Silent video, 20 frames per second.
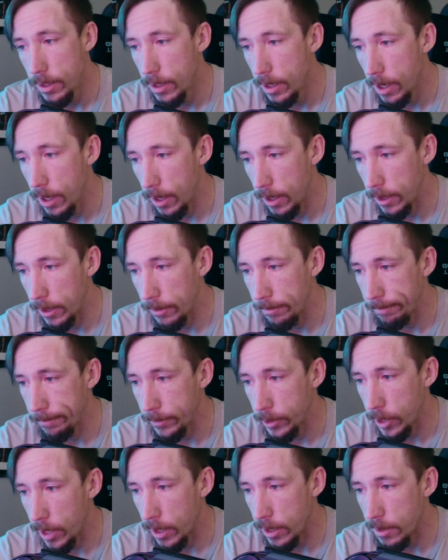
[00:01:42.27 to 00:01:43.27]
Uh,
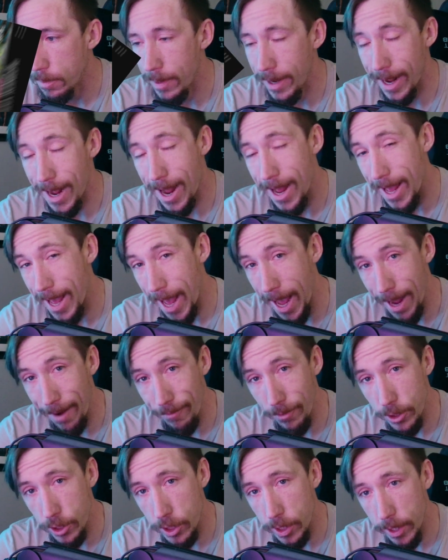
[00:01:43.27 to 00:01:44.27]
shout out to my guy
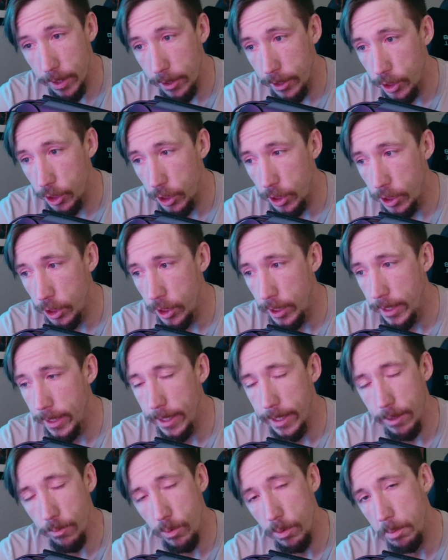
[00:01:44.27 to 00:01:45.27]
Average Larry GG.
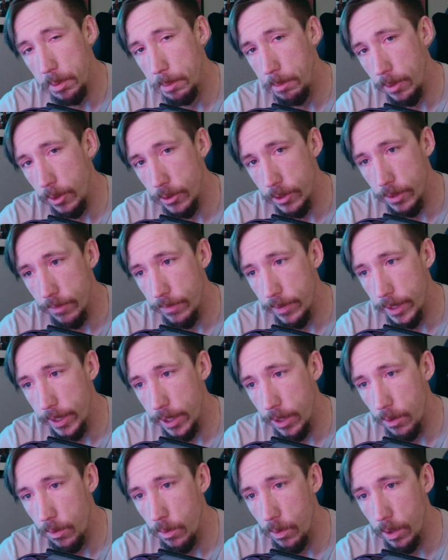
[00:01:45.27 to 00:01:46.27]
He will be posting a
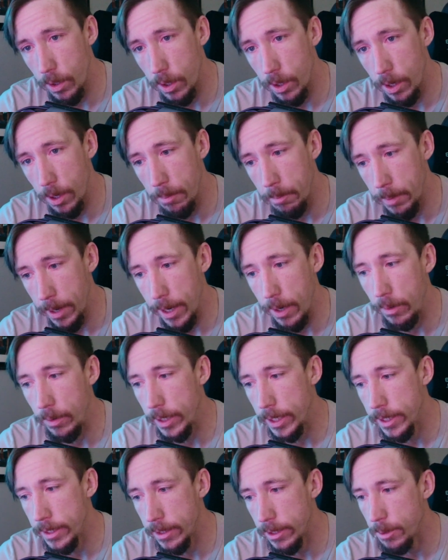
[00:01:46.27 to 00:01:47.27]
video
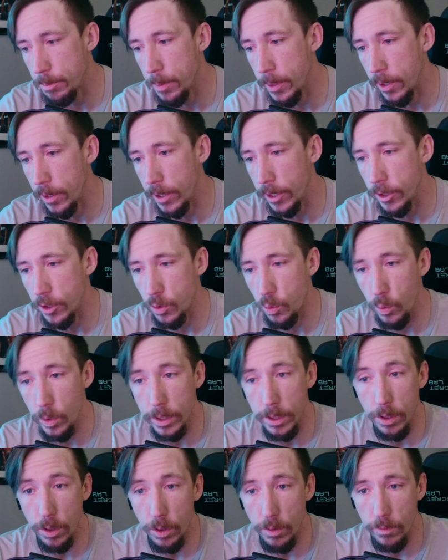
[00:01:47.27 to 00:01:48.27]
about his experience
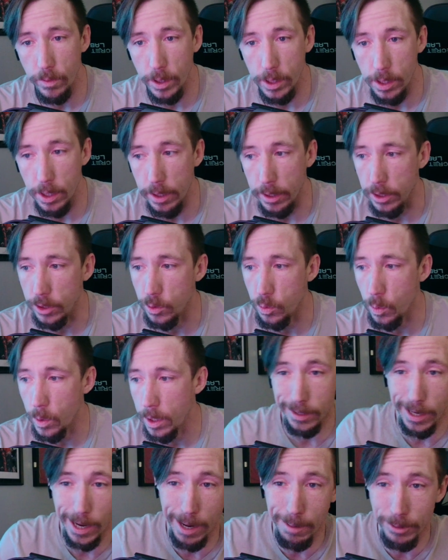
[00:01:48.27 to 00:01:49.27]
with the overclock as
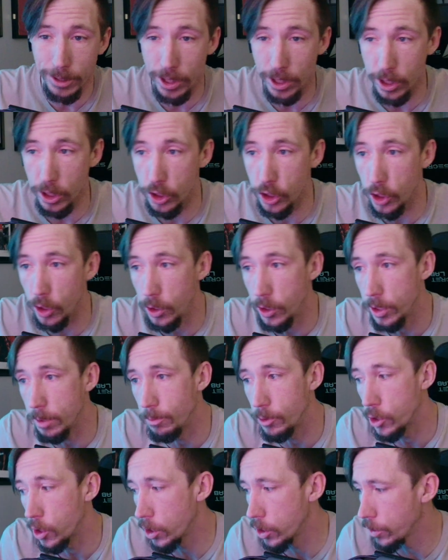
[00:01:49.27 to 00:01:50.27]
well. I'm just gonna go show you some
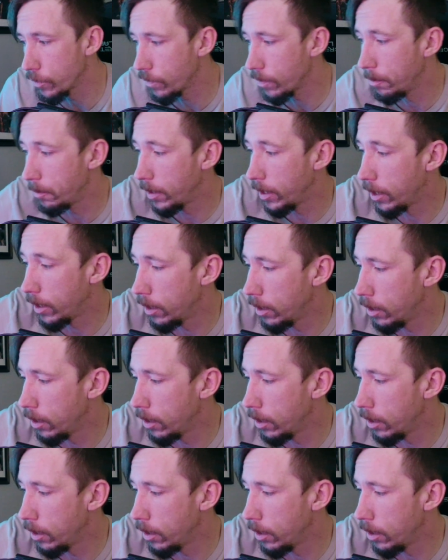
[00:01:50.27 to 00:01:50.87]
charts from uh,